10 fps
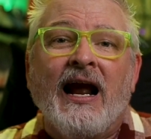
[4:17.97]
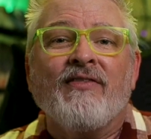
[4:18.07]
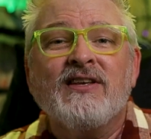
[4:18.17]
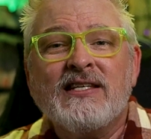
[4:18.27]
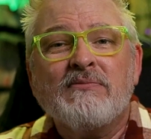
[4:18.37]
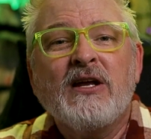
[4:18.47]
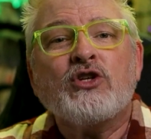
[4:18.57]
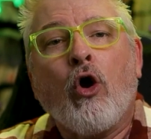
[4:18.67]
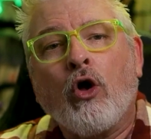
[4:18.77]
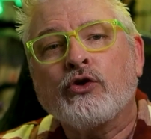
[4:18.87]
And this is meant
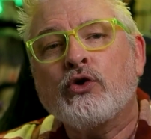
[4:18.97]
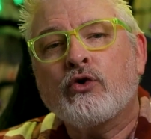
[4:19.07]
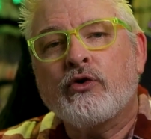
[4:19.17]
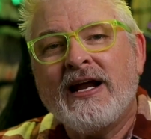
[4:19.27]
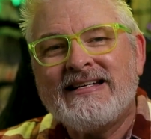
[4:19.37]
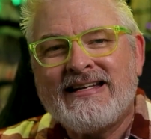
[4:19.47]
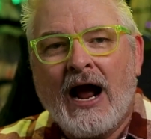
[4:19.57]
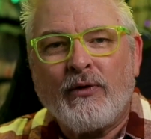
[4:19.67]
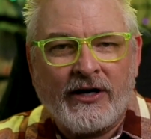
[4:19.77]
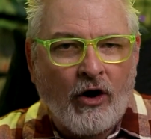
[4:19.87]
to also create
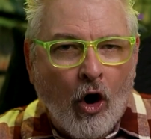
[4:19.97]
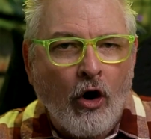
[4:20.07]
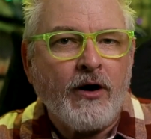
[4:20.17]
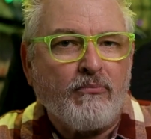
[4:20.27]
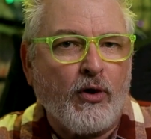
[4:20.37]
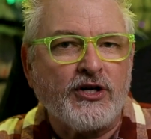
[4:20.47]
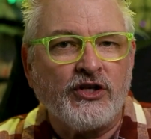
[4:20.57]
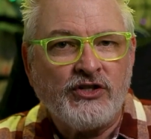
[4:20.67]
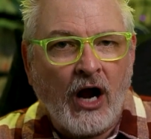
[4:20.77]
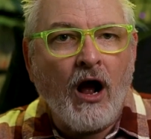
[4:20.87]
doubt in our
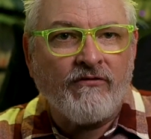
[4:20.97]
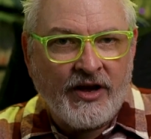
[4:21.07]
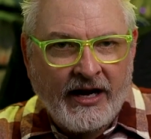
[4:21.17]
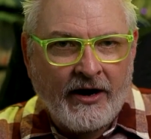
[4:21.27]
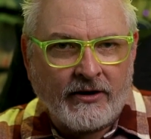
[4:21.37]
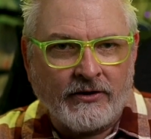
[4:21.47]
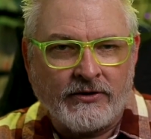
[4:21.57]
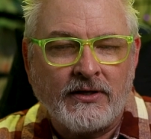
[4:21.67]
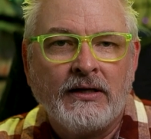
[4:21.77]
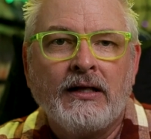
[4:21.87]
impressions of the
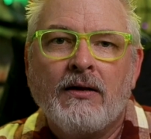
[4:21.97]
characters.